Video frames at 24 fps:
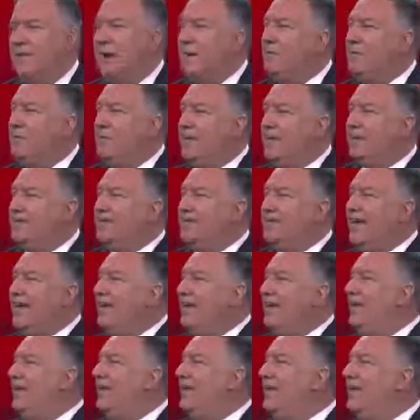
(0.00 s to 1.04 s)
Population
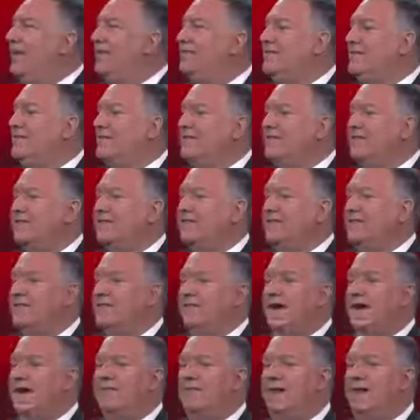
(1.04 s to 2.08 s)
day, a little bit less than
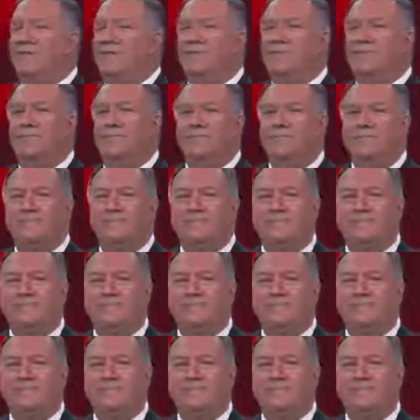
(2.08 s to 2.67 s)
6,500.